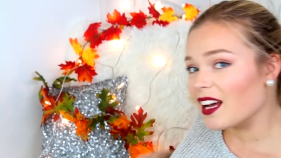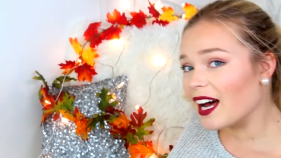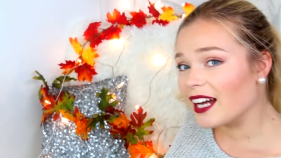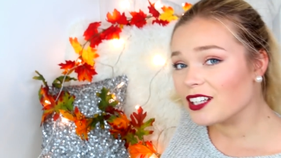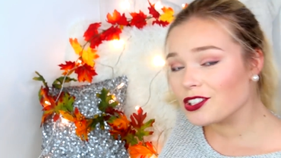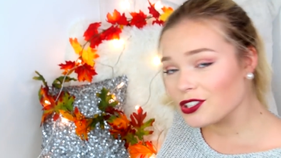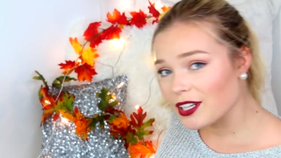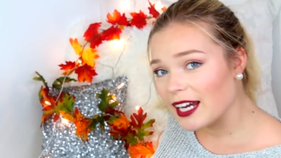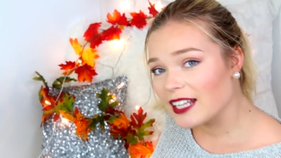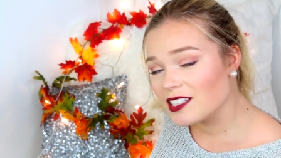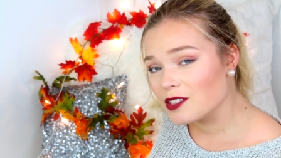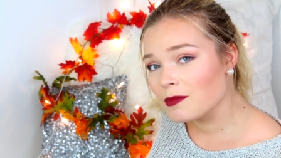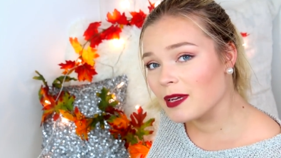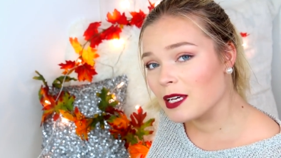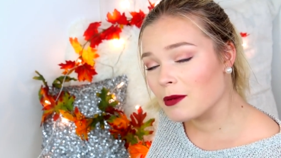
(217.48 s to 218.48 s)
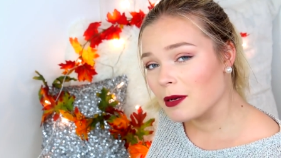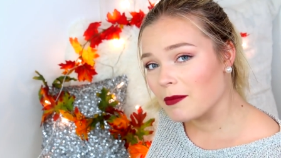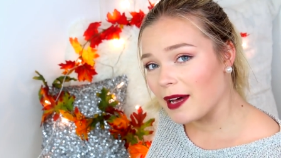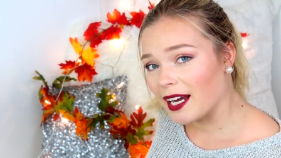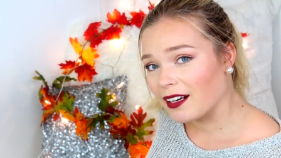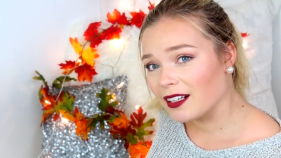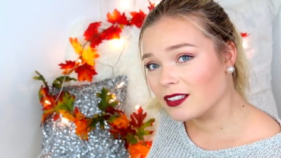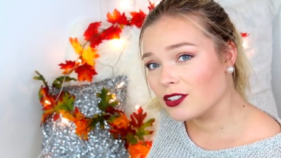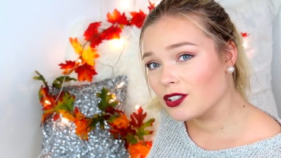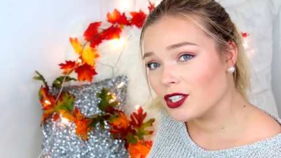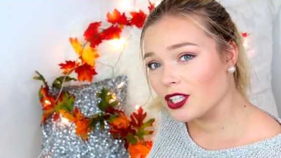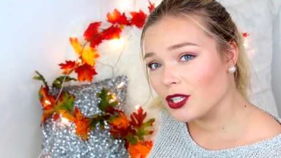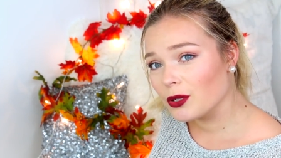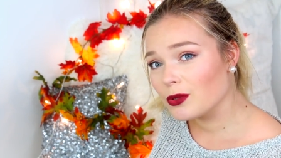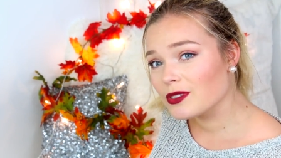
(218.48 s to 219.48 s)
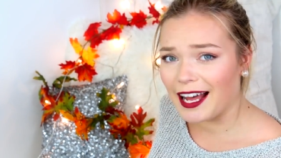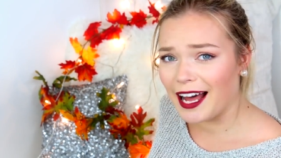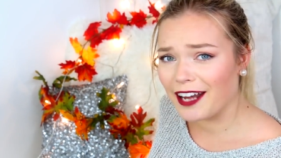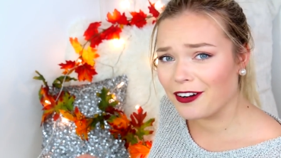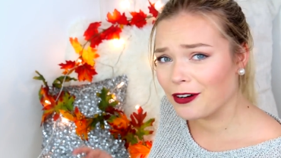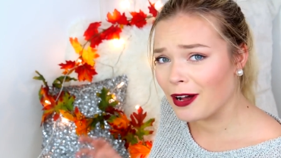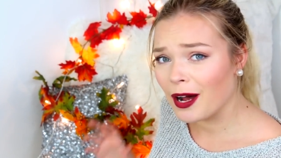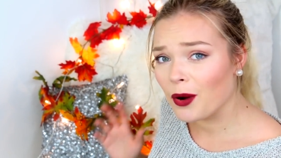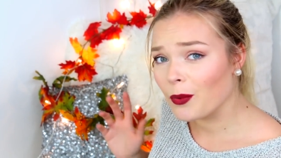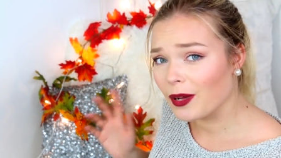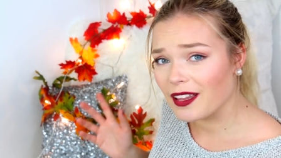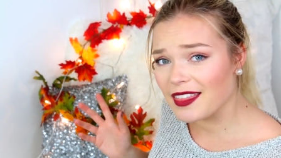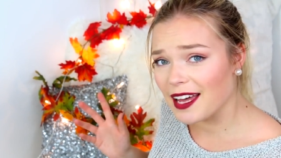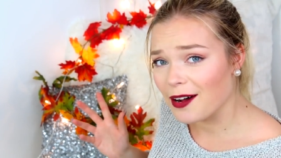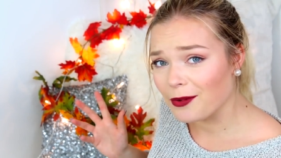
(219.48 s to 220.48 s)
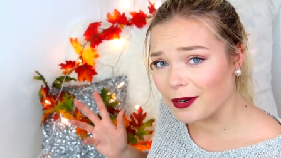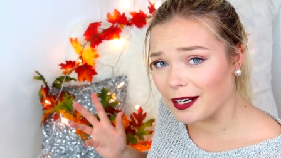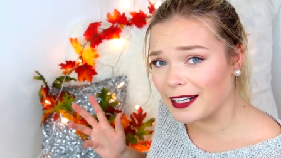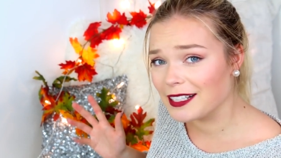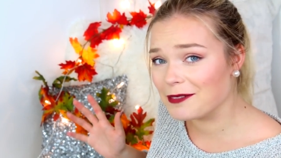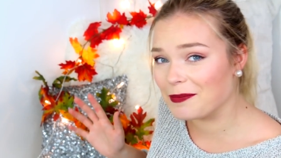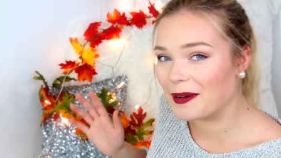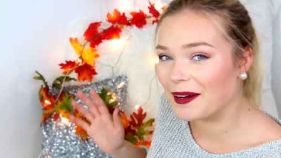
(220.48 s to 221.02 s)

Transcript: I tried to make my background look cute. I don't know how well that worked,